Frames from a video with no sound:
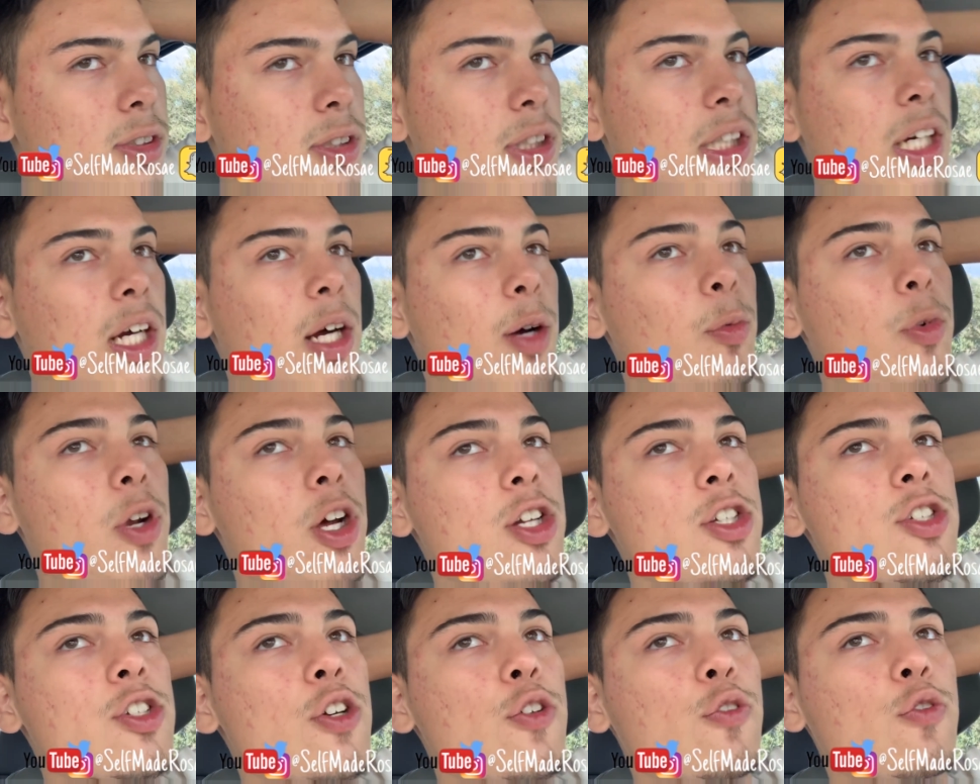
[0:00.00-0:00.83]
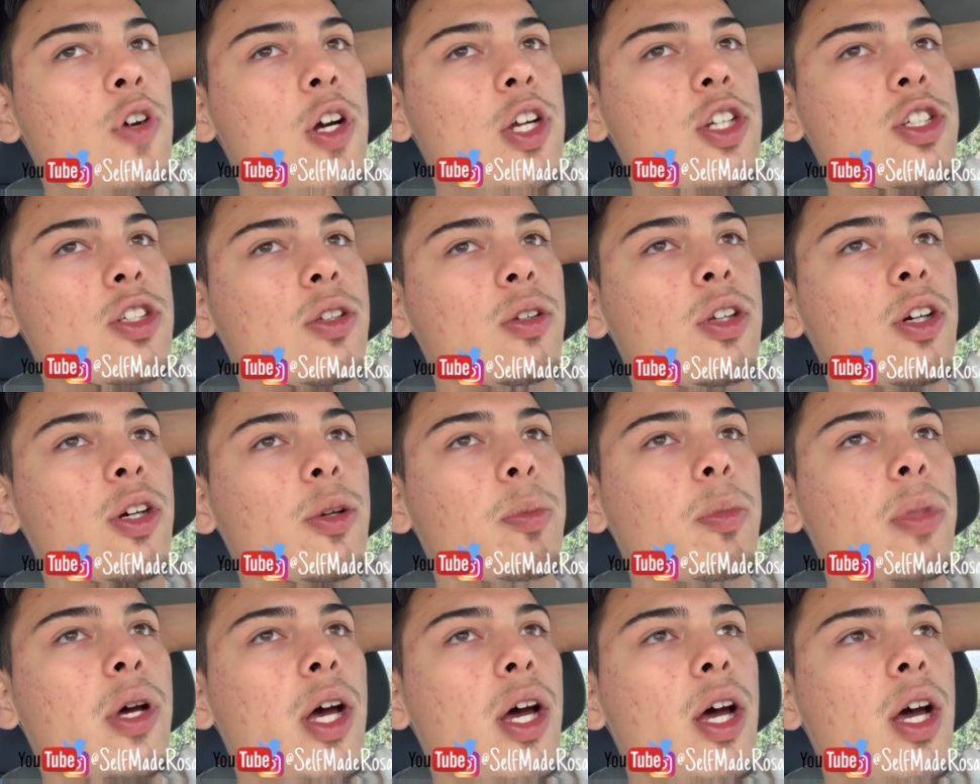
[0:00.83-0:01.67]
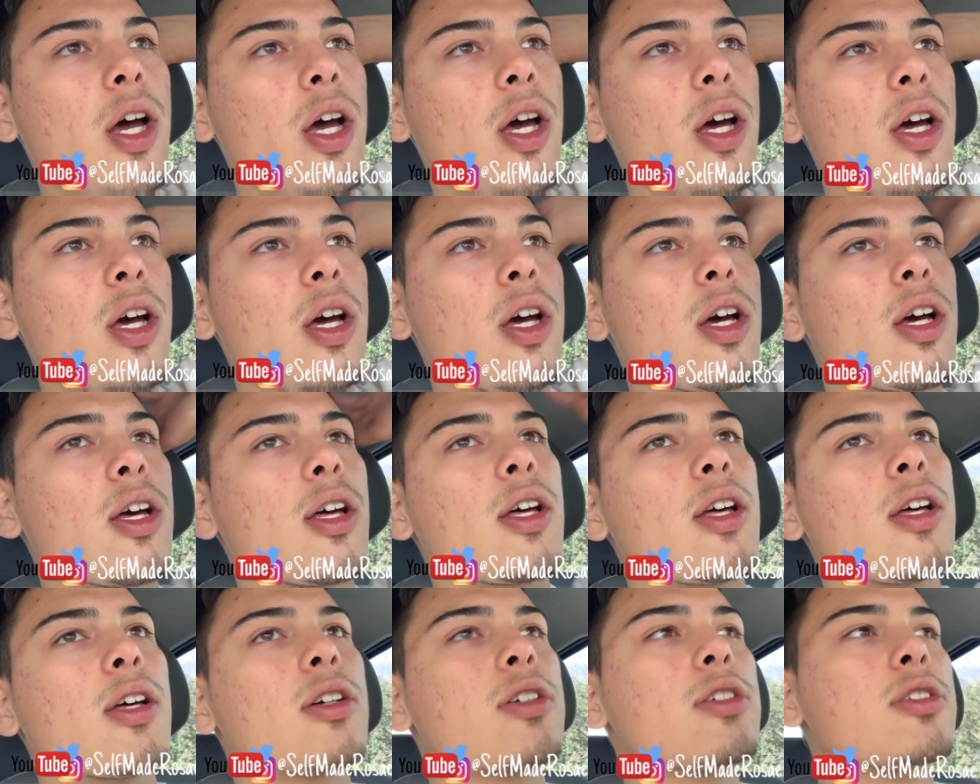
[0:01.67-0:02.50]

I'm not sure if I should look back.